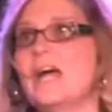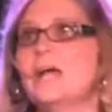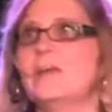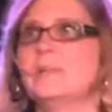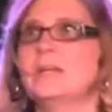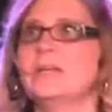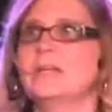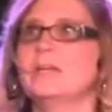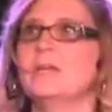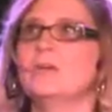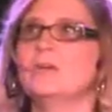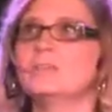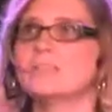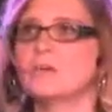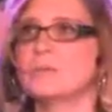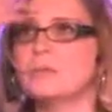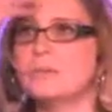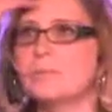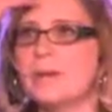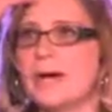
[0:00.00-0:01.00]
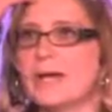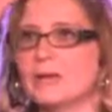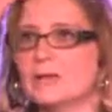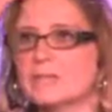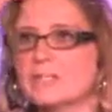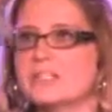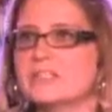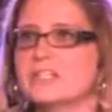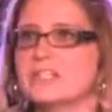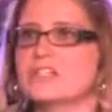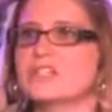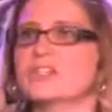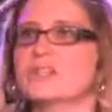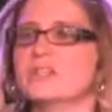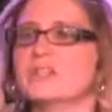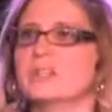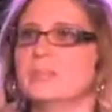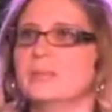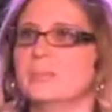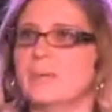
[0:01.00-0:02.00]
I mean, so we bottle
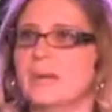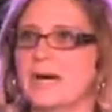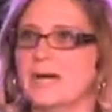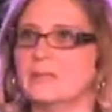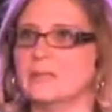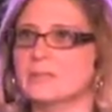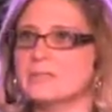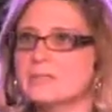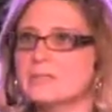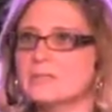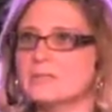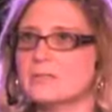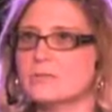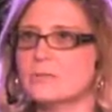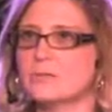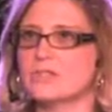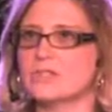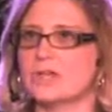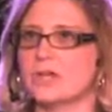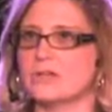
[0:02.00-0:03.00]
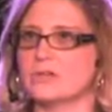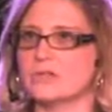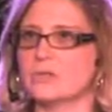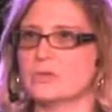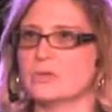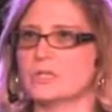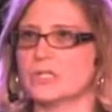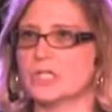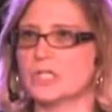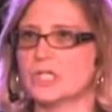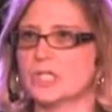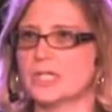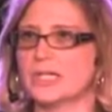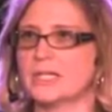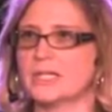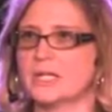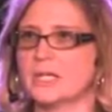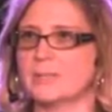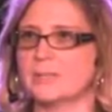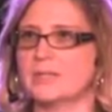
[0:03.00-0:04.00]
condition the bottles, which also can
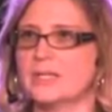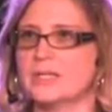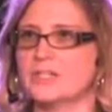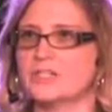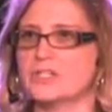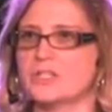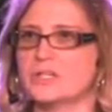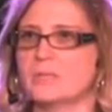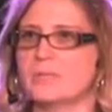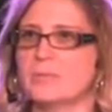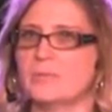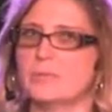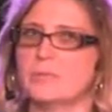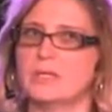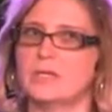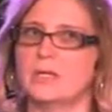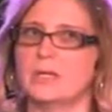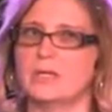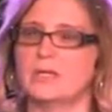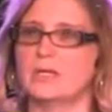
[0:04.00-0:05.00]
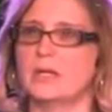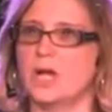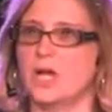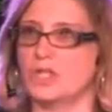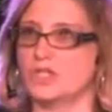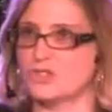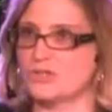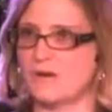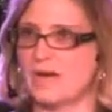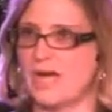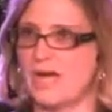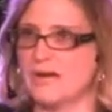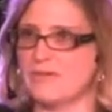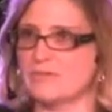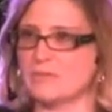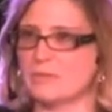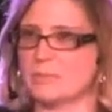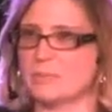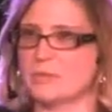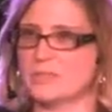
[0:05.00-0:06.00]
create carbonation, but on
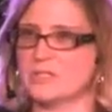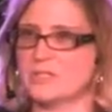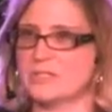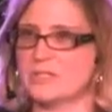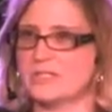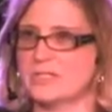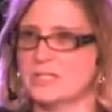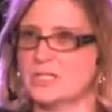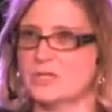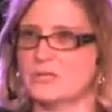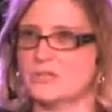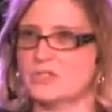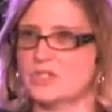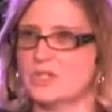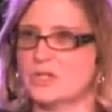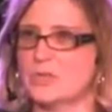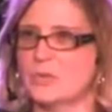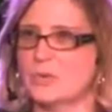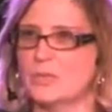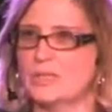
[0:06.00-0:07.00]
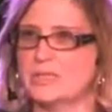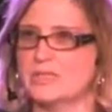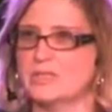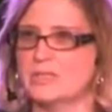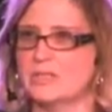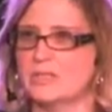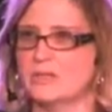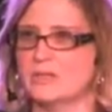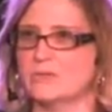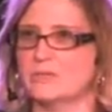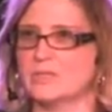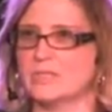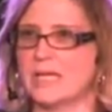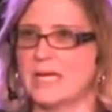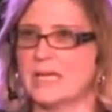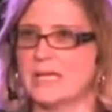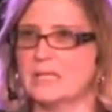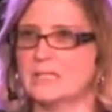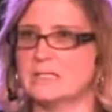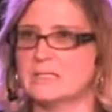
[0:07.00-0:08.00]
draft, we're pushing CO2 into those
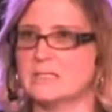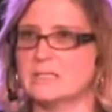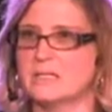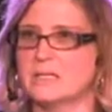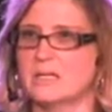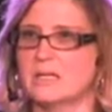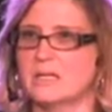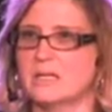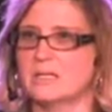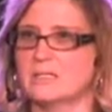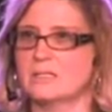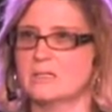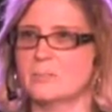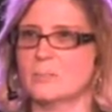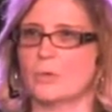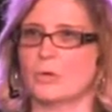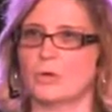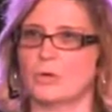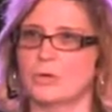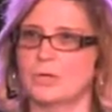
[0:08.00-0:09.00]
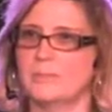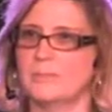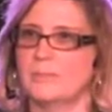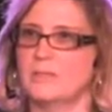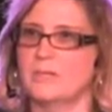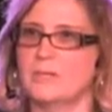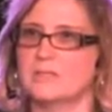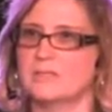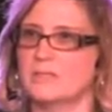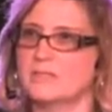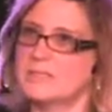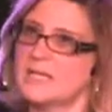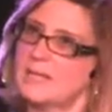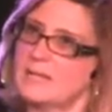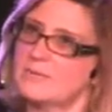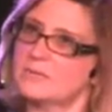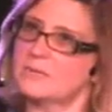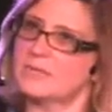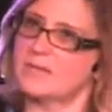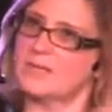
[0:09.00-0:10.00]
kegs to pour them.
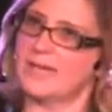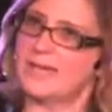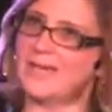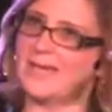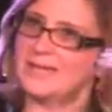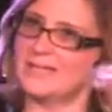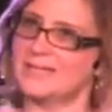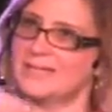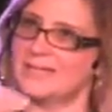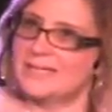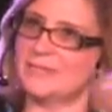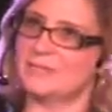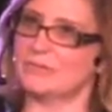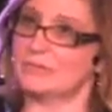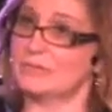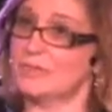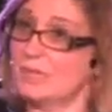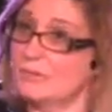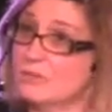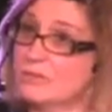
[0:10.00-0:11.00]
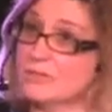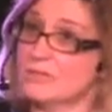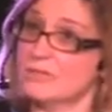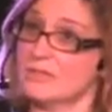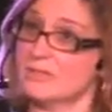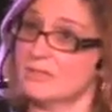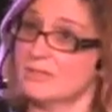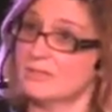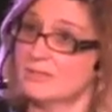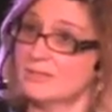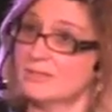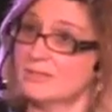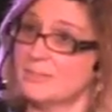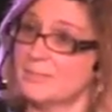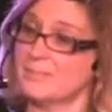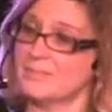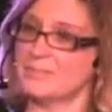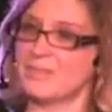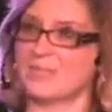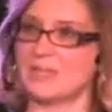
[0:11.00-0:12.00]
Sometimes when the keg is at different levels,
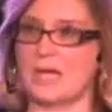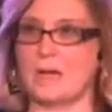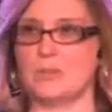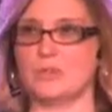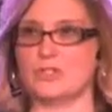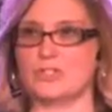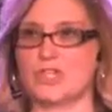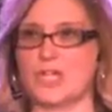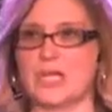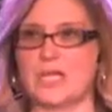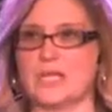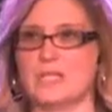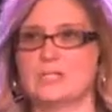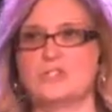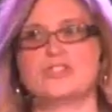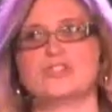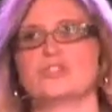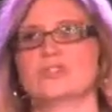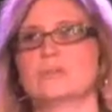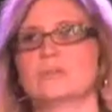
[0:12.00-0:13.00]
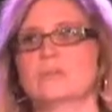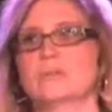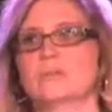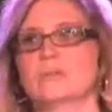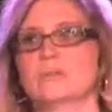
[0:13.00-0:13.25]
that will change